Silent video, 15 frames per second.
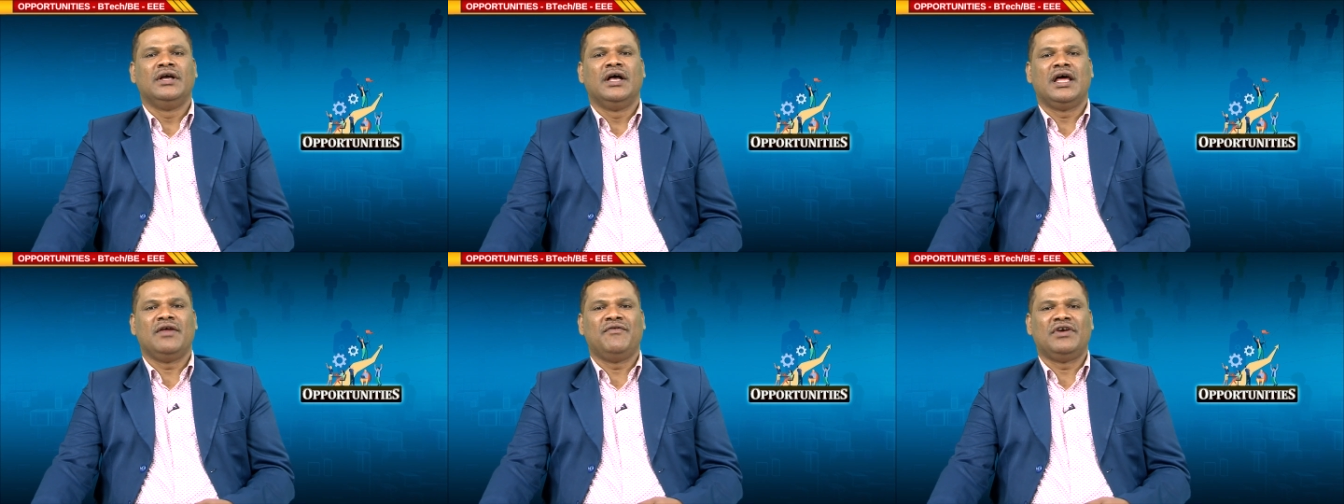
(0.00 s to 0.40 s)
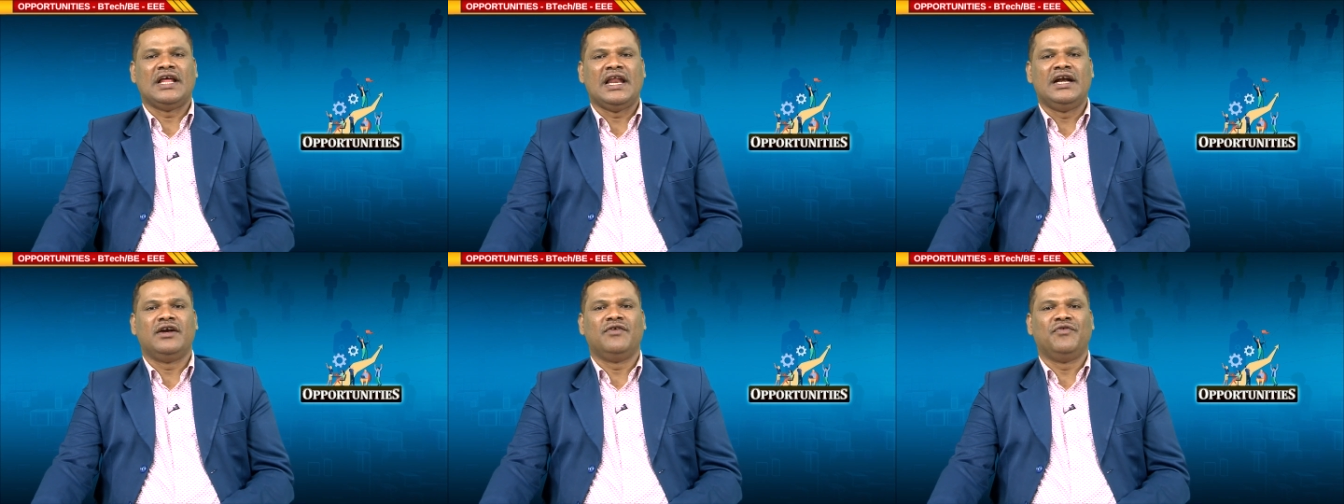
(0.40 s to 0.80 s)
or if a
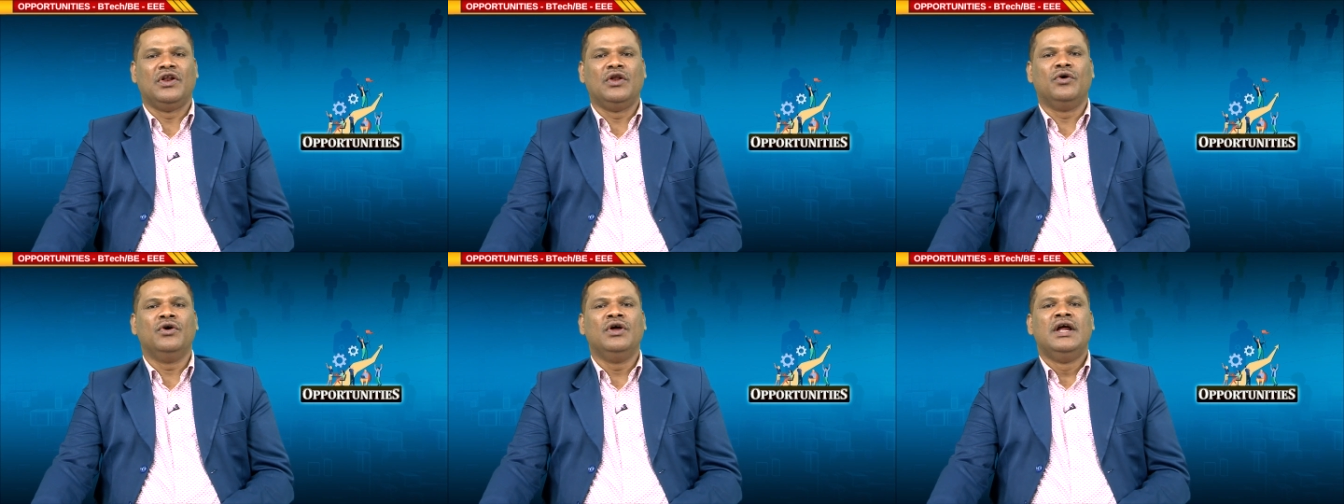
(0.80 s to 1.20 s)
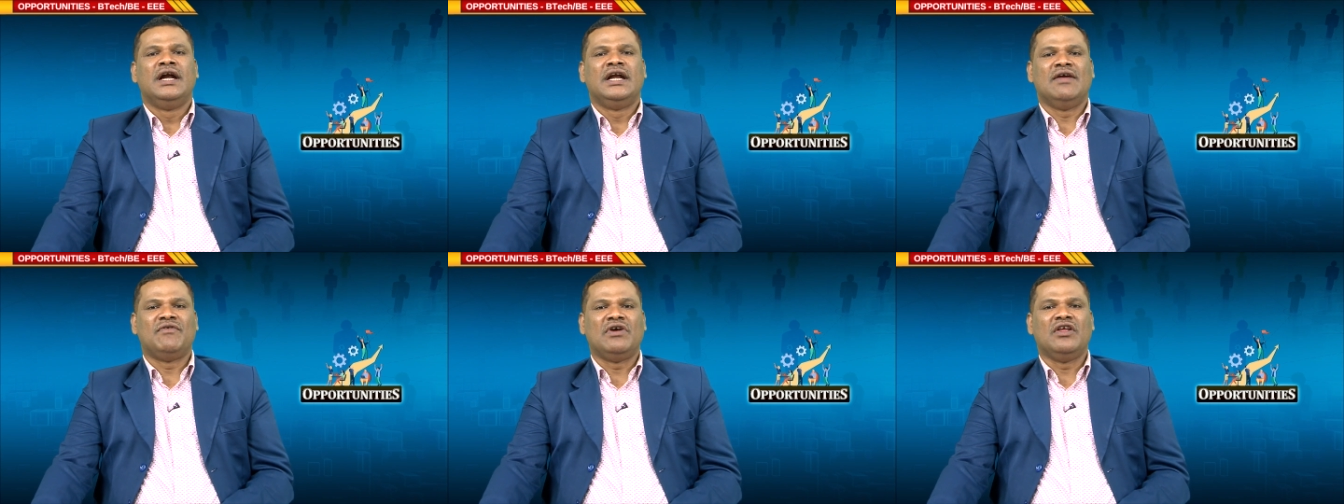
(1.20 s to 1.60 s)
talented fellow,
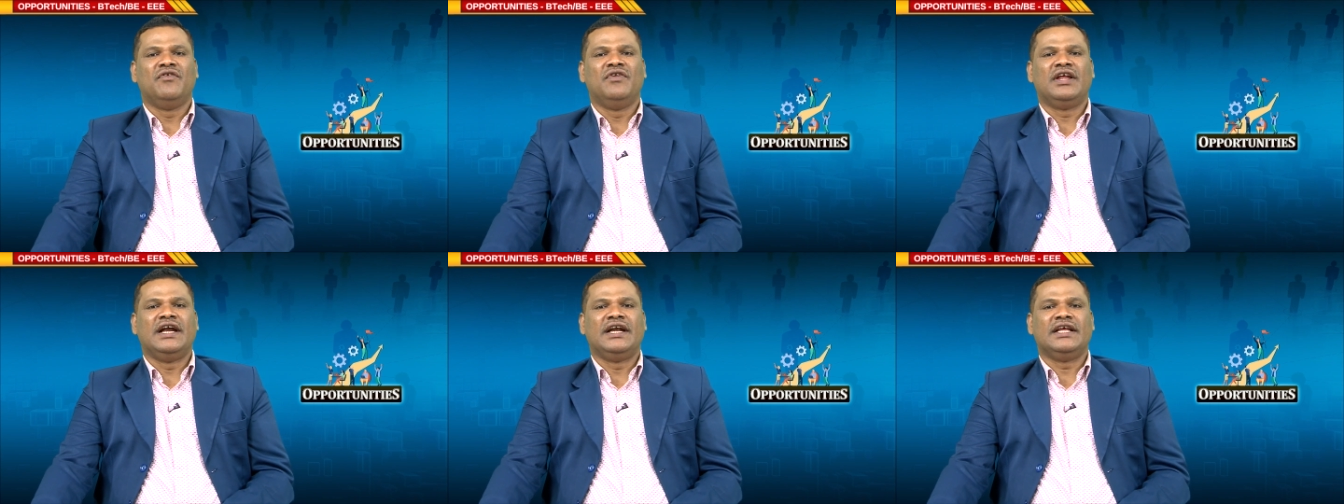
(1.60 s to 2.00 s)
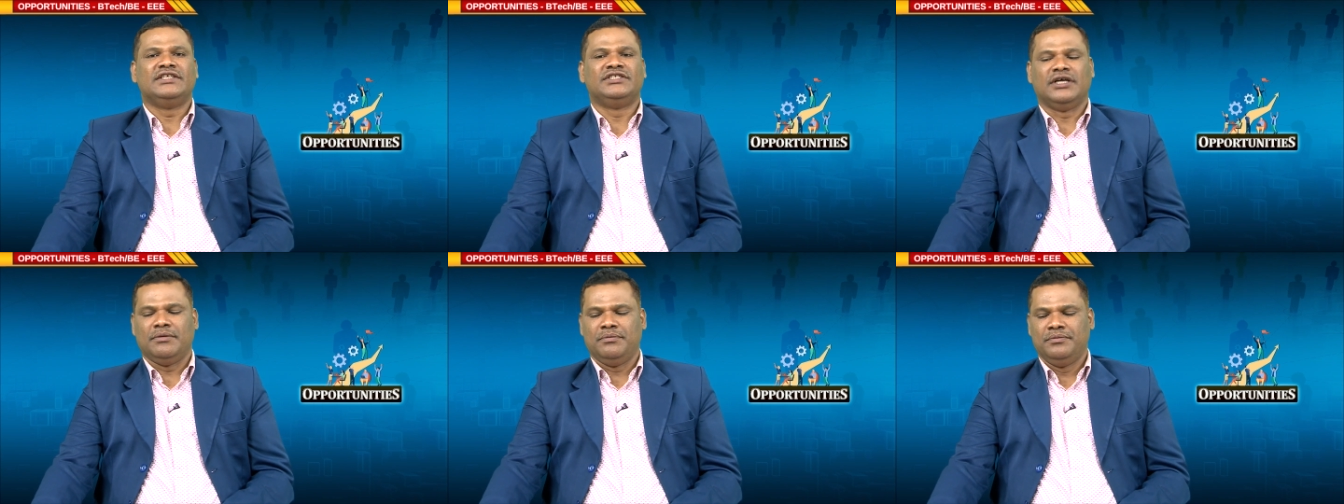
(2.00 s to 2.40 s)
definitely you will get a
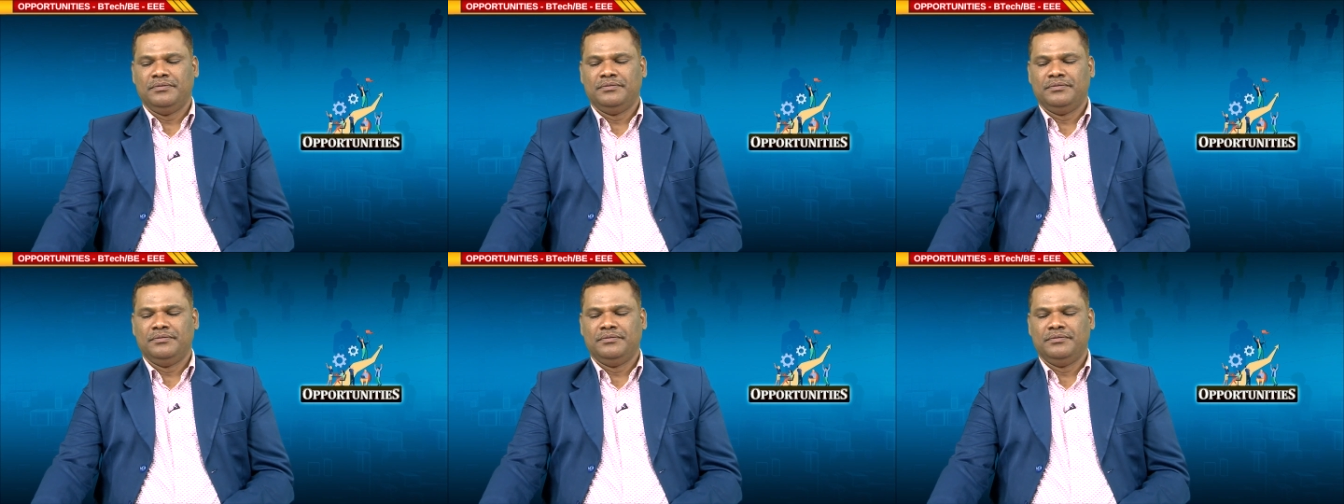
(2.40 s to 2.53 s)
job.